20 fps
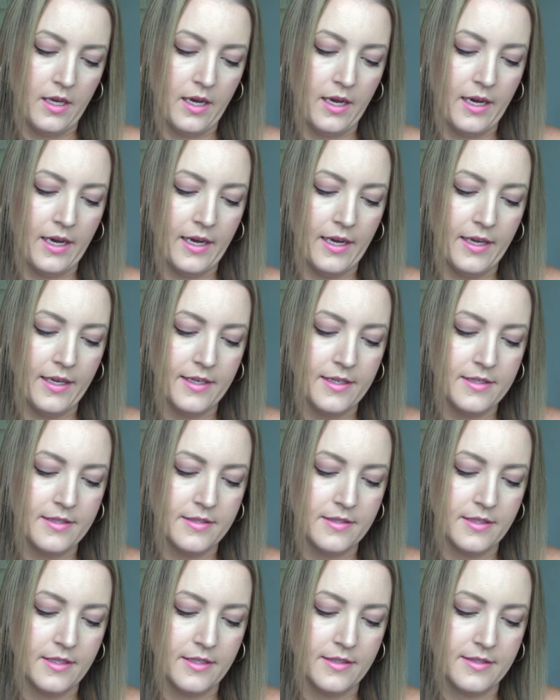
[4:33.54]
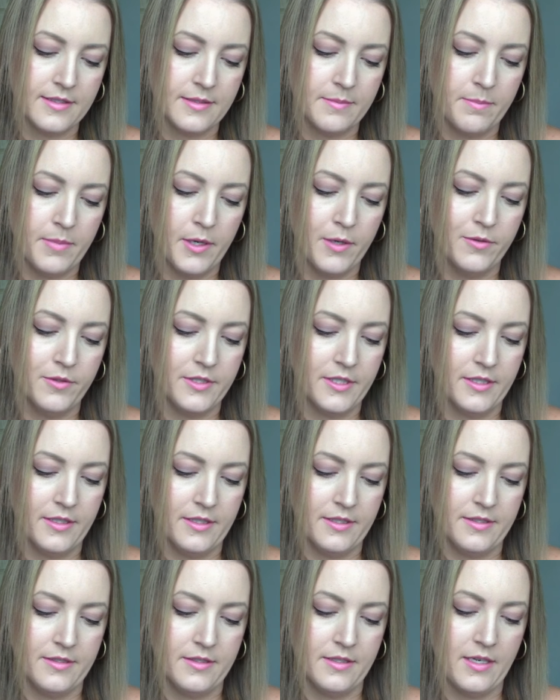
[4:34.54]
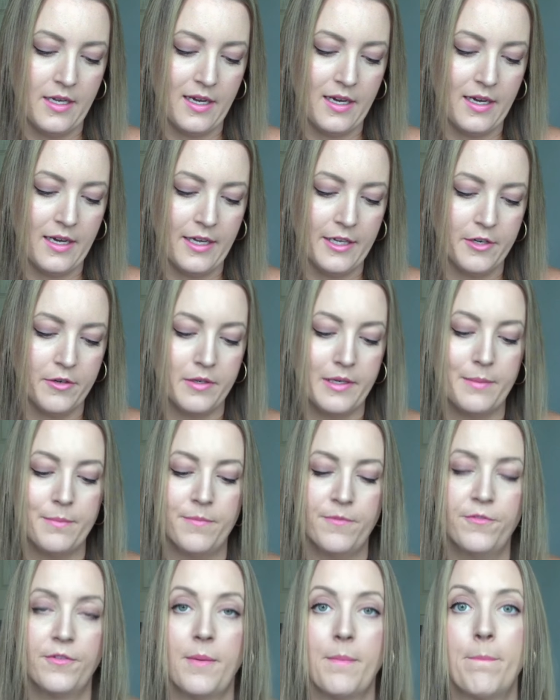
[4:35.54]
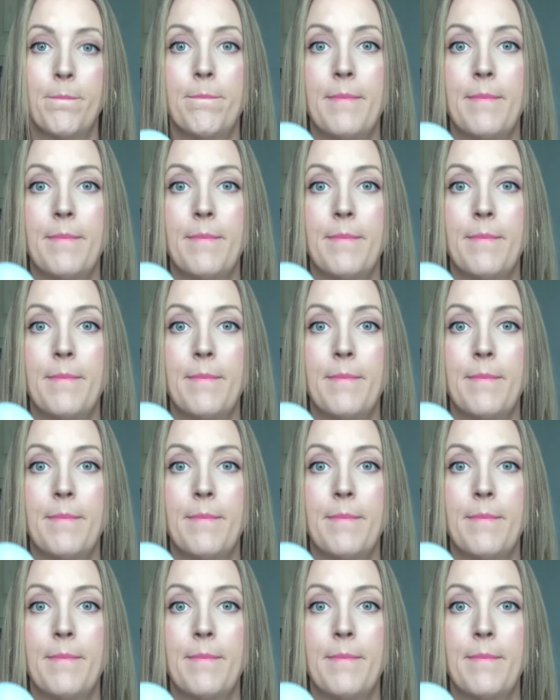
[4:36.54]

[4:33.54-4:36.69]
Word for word: Eyes, it's potent. This is an eye cream from